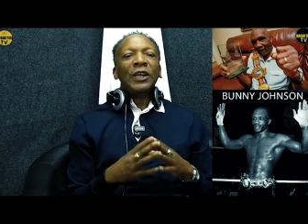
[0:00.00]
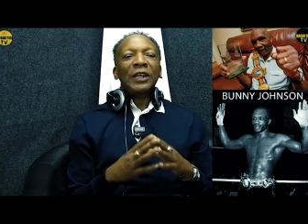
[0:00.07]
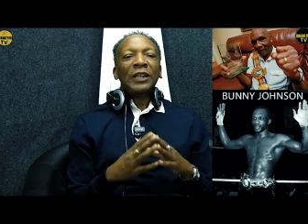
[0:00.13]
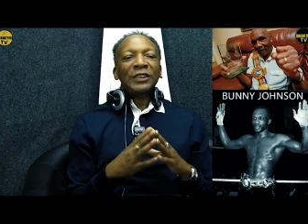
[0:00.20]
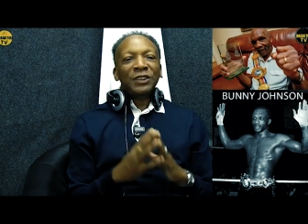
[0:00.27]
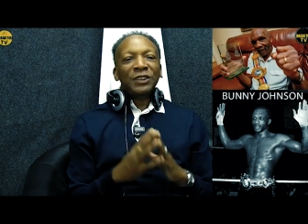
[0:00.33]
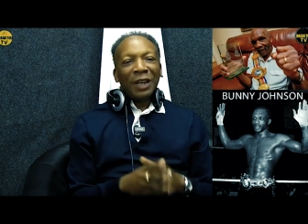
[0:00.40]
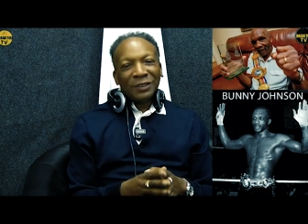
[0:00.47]

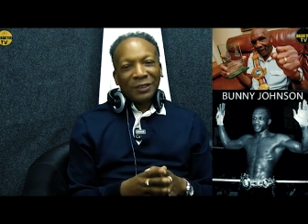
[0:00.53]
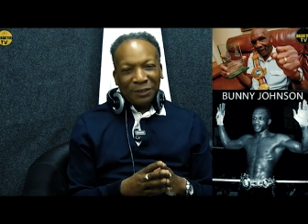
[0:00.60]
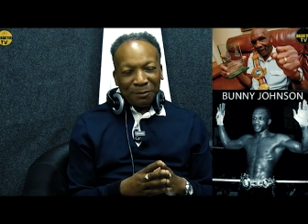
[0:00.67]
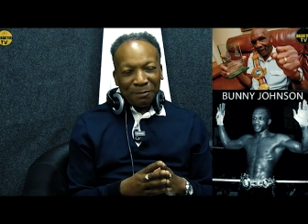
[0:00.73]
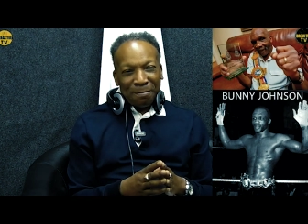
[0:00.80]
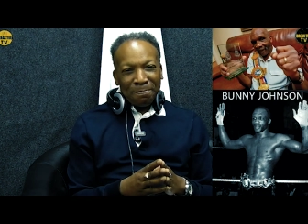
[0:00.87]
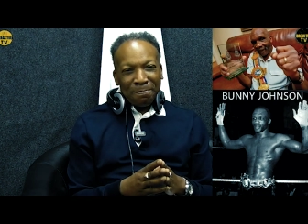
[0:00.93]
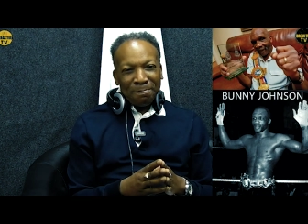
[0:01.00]
Bunny
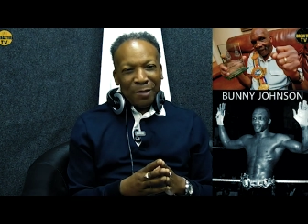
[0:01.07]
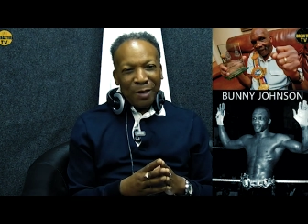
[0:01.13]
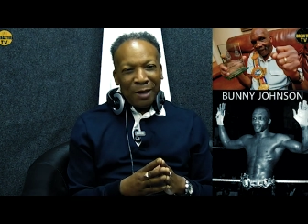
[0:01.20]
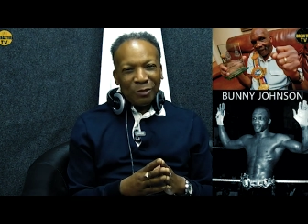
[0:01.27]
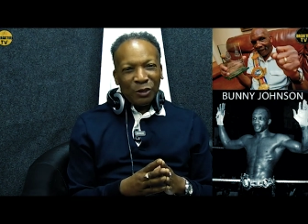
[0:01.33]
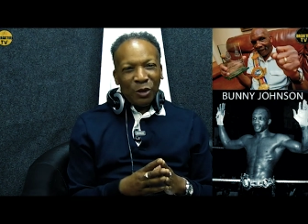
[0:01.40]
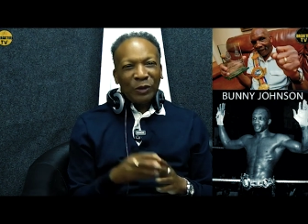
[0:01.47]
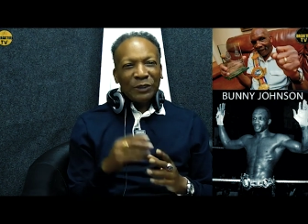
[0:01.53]
Johnson.
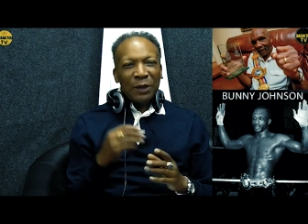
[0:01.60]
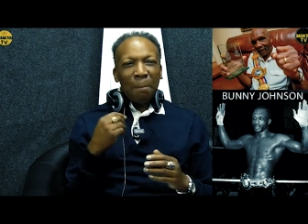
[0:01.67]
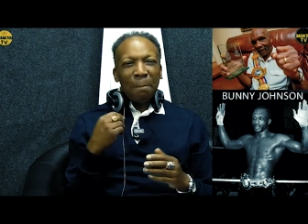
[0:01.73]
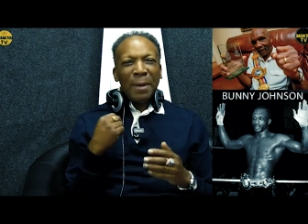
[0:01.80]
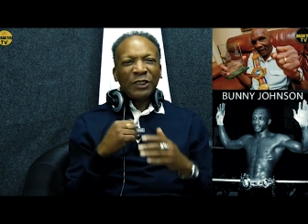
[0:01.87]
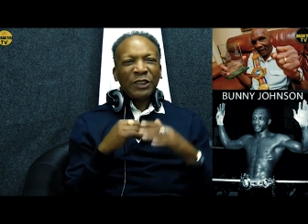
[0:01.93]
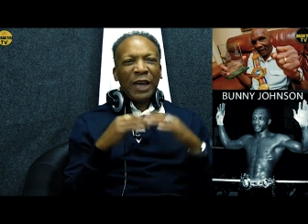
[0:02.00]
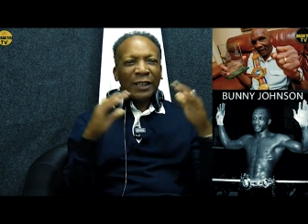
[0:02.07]
Yeah, so we
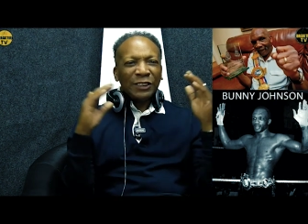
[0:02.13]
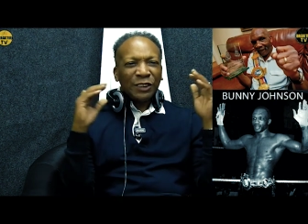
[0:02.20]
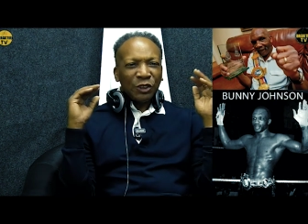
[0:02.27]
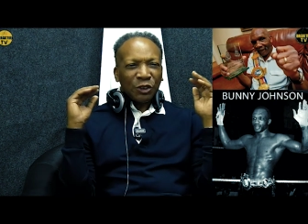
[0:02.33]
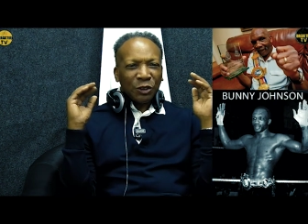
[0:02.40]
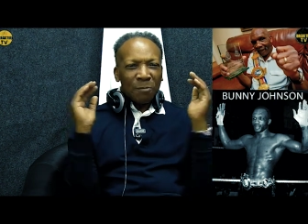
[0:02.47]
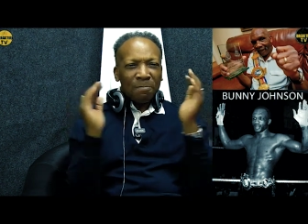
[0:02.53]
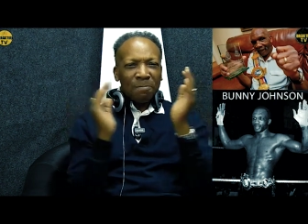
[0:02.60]
say big shout
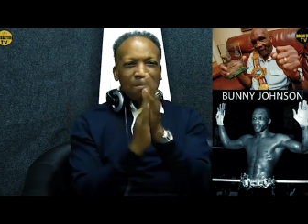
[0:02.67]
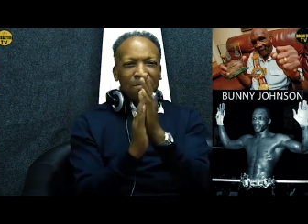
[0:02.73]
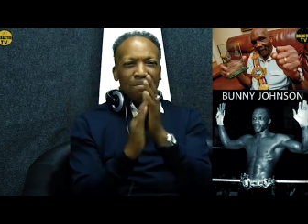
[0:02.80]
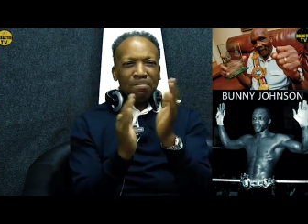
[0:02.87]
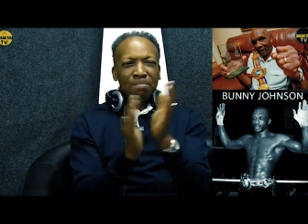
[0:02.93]
out to you, sir.